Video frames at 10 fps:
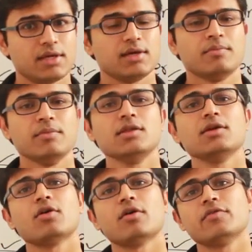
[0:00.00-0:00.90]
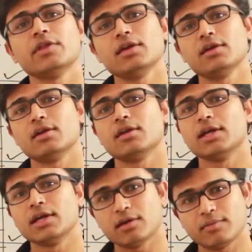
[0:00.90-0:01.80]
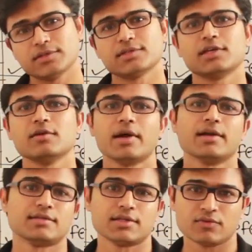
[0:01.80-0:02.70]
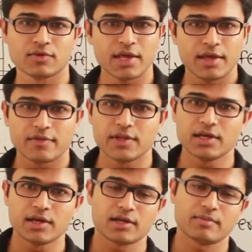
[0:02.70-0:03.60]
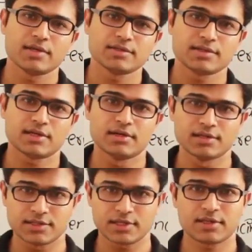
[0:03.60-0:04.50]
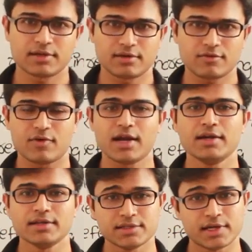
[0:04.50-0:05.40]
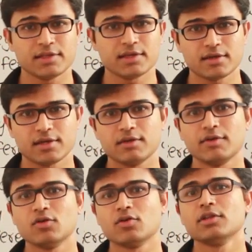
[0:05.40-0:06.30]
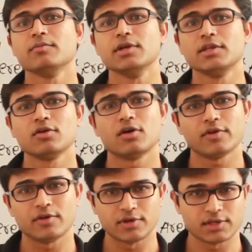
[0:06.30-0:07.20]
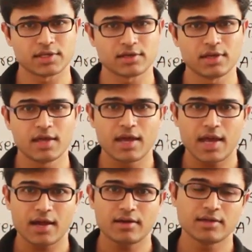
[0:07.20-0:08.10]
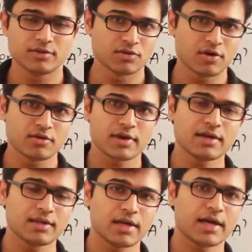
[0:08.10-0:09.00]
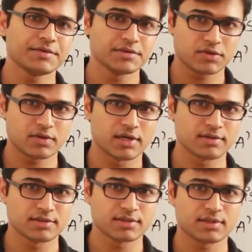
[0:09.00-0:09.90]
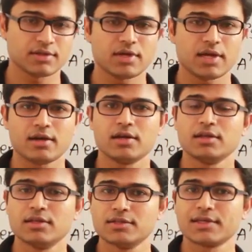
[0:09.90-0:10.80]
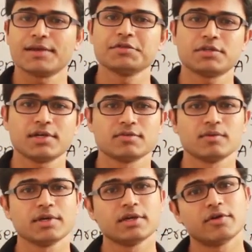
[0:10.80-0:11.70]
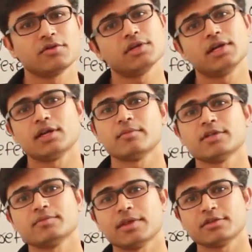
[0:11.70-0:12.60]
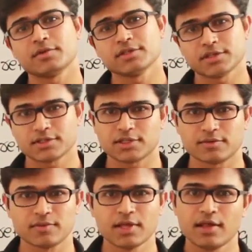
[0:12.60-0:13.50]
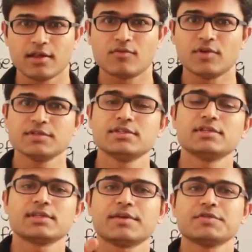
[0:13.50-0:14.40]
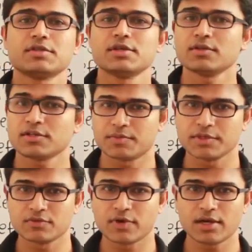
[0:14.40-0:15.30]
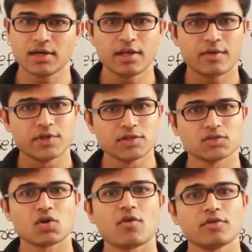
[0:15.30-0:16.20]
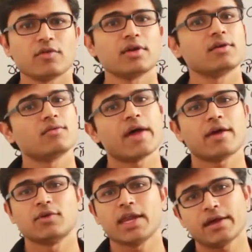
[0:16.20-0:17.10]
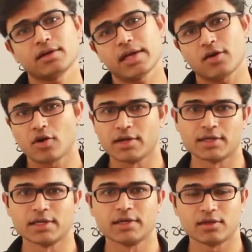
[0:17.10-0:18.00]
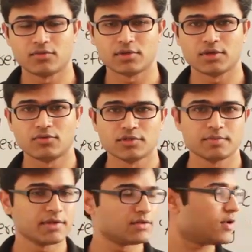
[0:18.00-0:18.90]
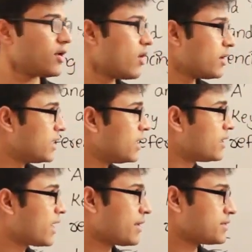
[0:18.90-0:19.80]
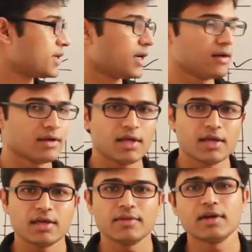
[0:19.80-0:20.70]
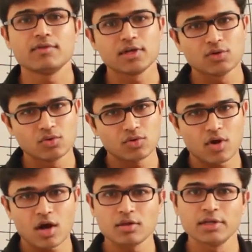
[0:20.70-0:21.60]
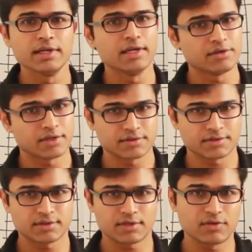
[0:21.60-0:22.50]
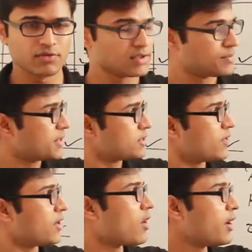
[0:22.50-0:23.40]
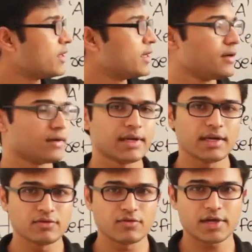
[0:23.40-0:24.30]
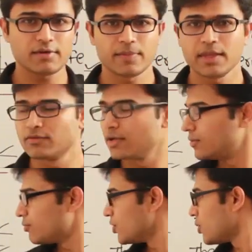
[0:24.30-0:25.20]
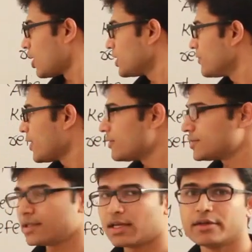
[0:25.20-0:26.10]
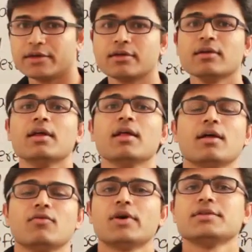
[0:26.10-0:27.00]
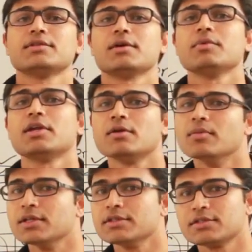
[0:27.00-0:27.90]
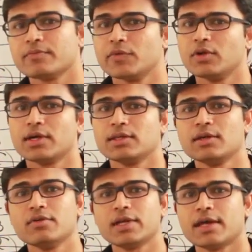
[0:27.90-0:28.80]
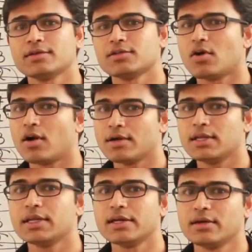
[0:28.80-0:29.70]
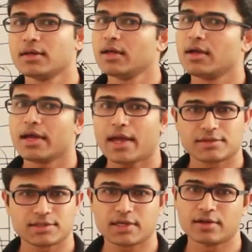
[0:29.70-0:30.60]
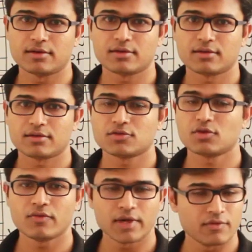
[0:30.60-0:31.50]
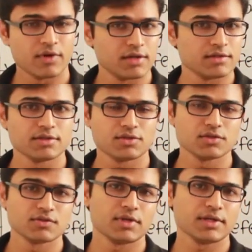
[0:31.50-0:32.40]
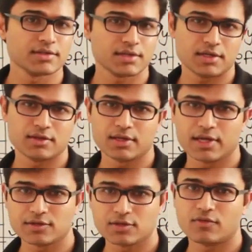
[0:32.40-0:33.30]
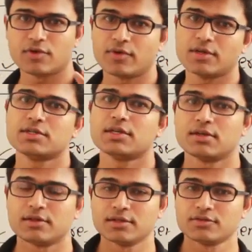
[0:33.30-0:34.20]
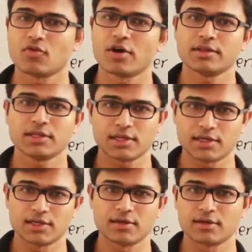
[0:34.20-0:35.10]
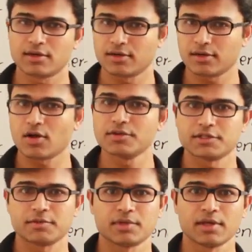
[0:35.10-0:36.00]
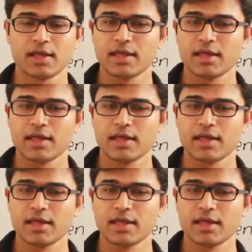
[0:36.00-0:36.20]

the meaning of the database schema itself. The database uh, designer, while designing, he will know the meaning of everything, and he is going to write the constraints, and it, these constraints will be given to the database management system. Once these constraints are specified, this software will, will act accordingly. If you, if you specify on delete cascade, that will do all the deletions. If you specify on delete nullify, it will put all the values null here. For some tables, you can give it as on delete cascade. So where, where is this useful is uh, in the case of referential, this foreign key uh, concept.